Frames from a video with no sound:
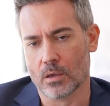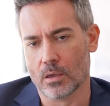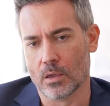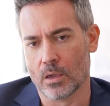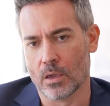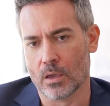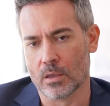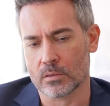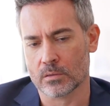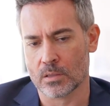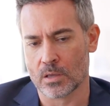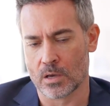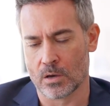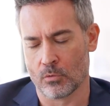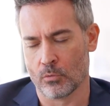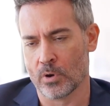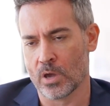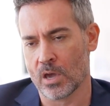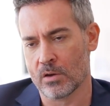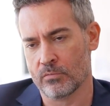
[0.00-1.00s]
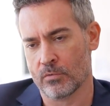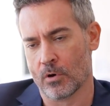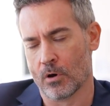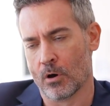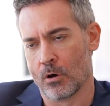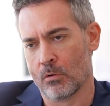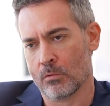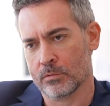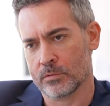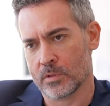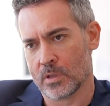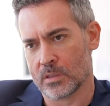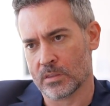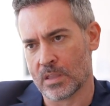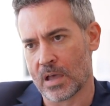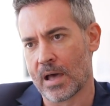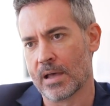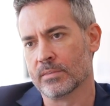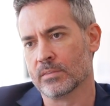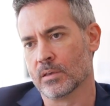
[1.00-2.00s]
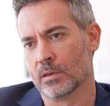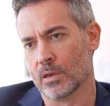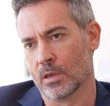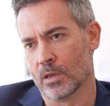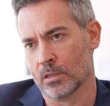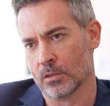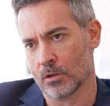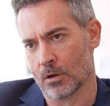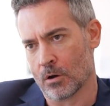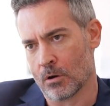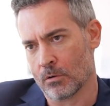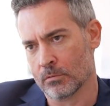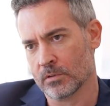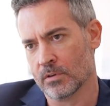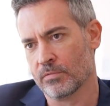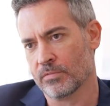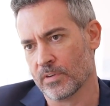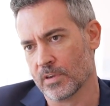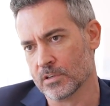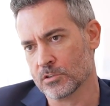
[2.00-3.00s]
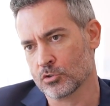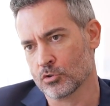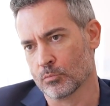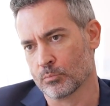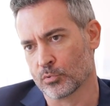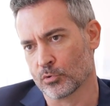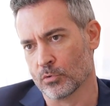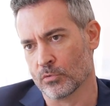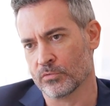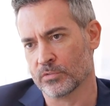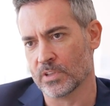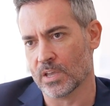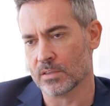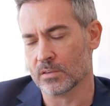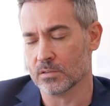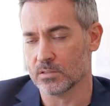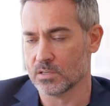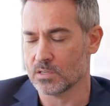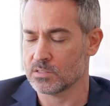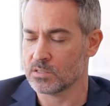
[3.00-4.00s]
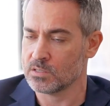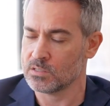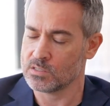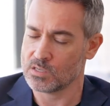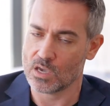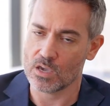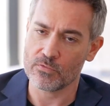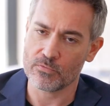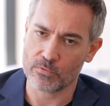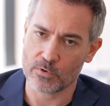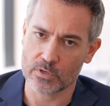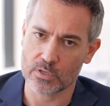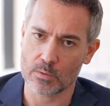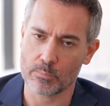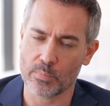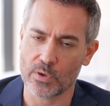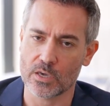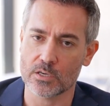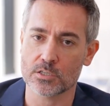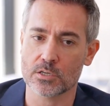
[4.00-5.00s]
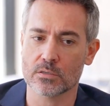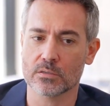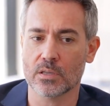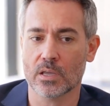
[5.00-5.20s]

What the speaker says: And we have all the data and all the things to prove that this is safe for the patient,